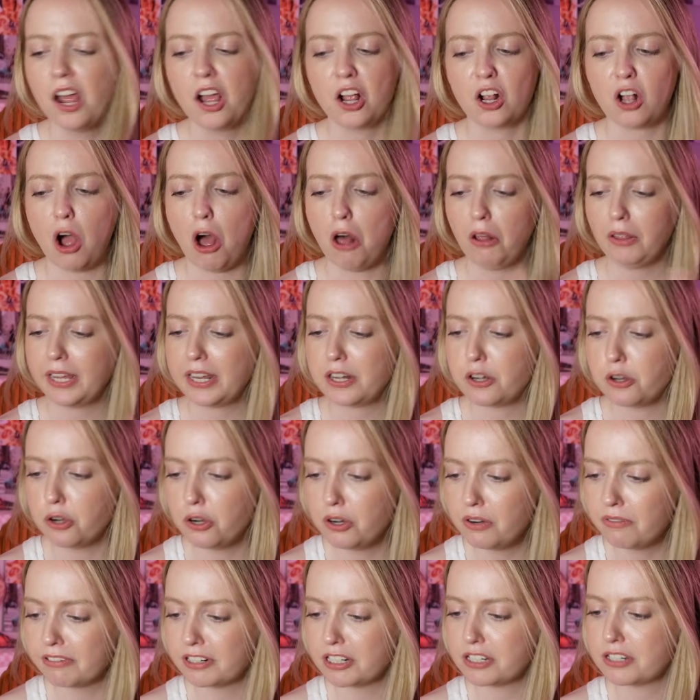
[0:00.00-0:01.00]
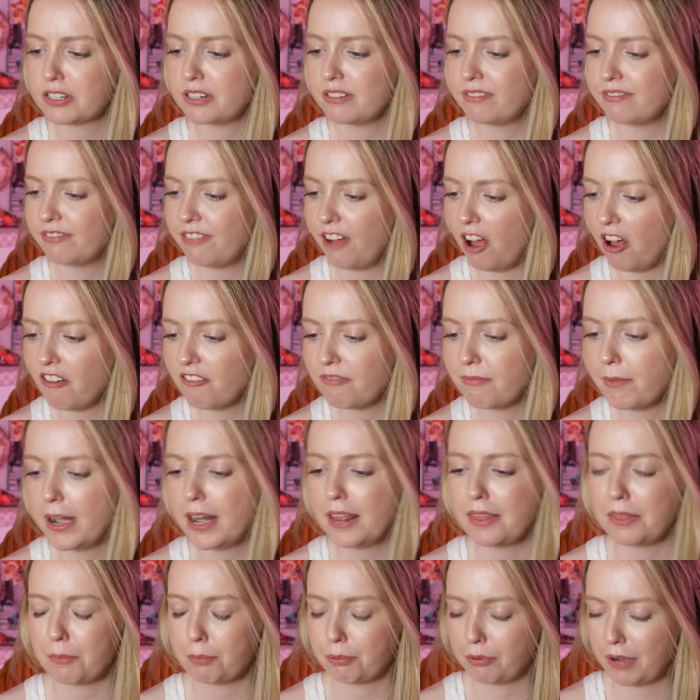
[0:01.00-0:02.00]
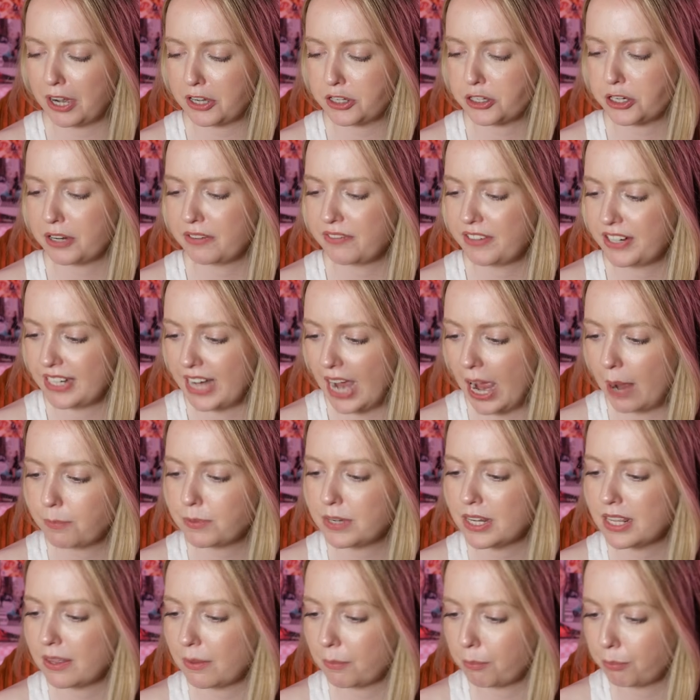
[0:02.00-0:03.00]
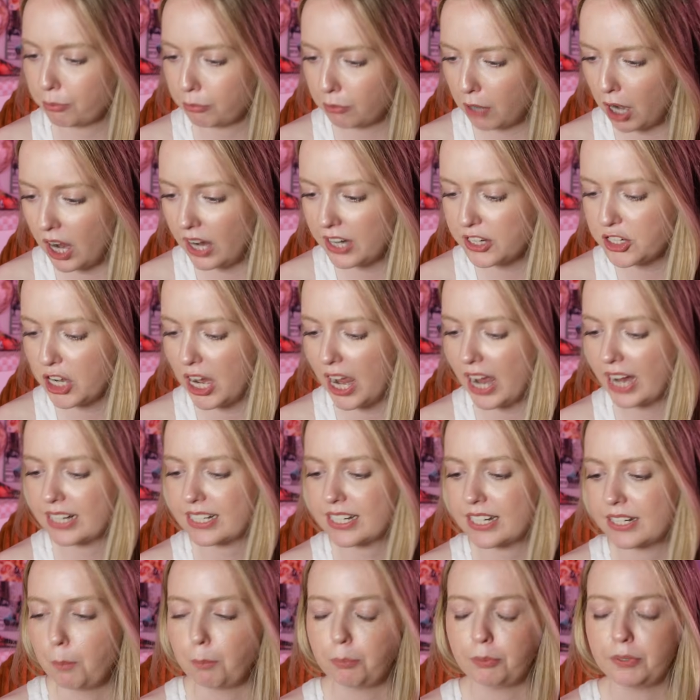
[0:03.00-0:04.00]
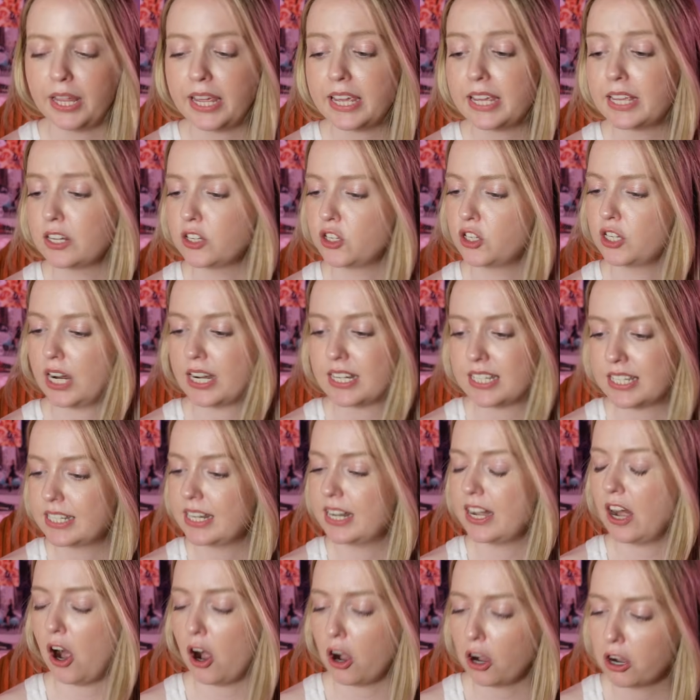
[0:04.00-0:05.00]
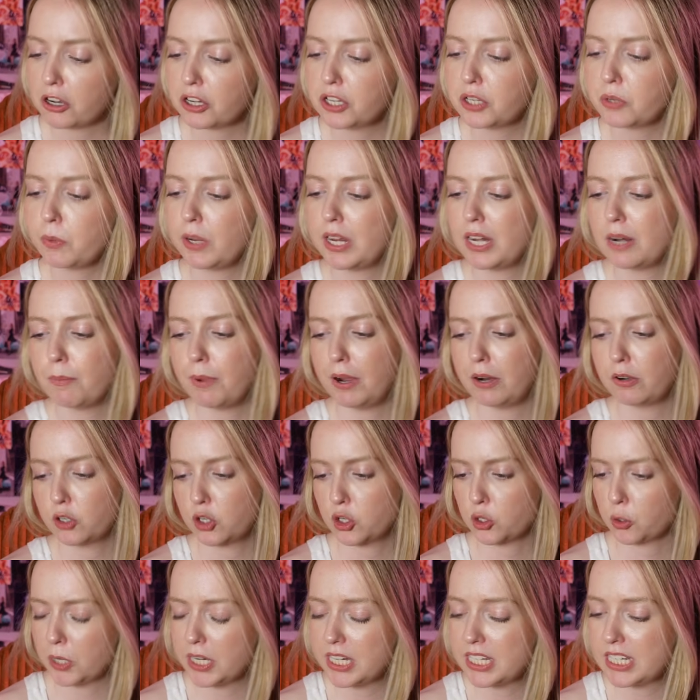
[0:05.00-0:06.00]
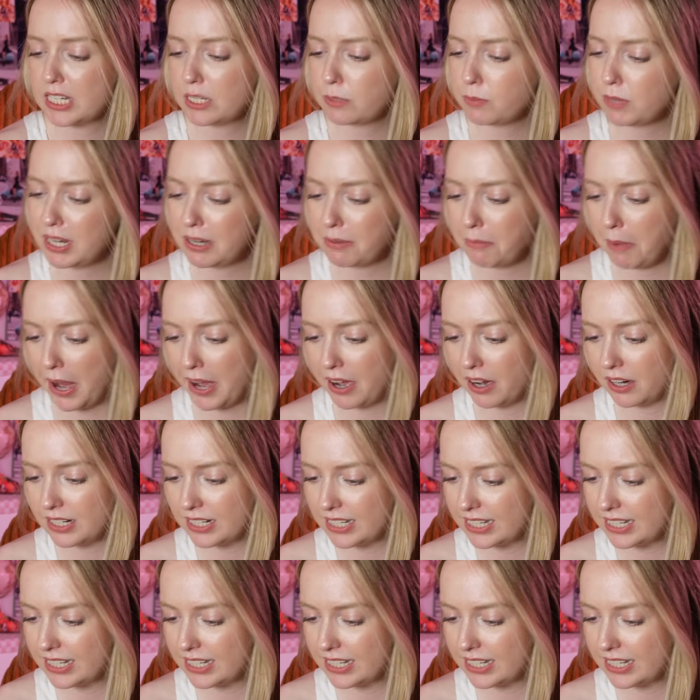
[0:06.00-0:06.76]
Colleen Hoover's involvement in the pressure of adapting the project, Blake and Justin arguing about choices being made on